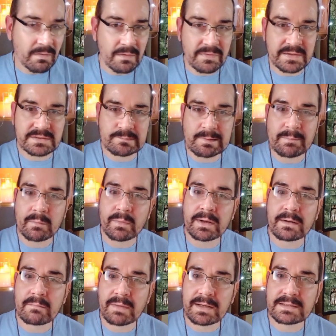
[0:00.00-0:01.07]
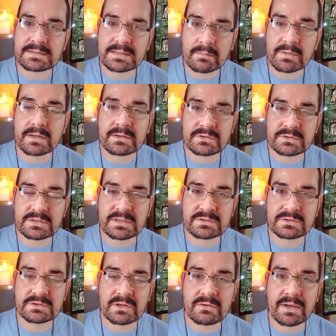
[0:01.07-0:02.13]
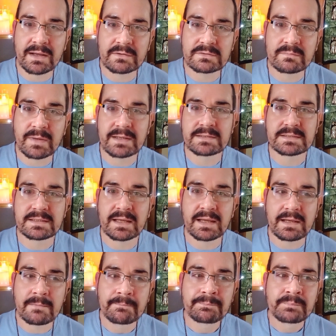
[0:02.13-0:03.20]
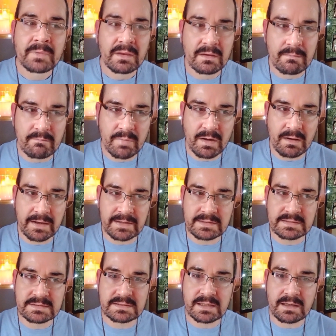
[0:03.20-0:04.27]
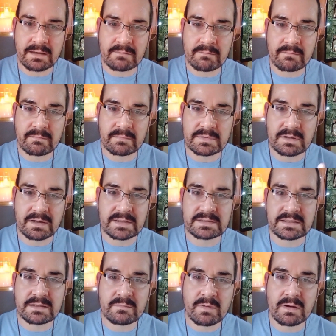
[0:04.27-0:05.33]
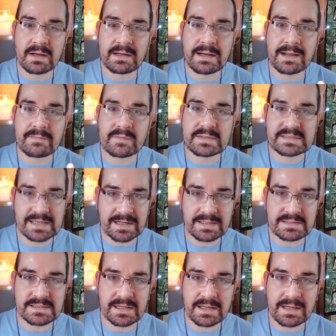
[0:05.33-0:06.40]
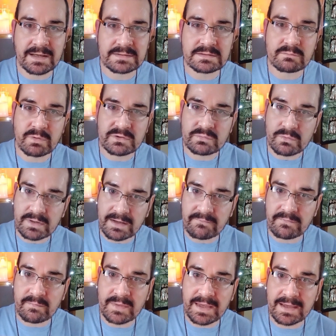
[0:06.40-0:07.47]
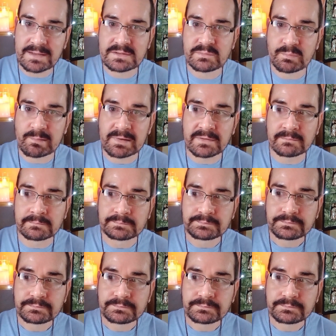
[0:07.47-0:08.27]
This treatment we're going to make today, I'm going to show you how to make today, combines niacinamide and the salicylic acid, which we'll get from the aspirin.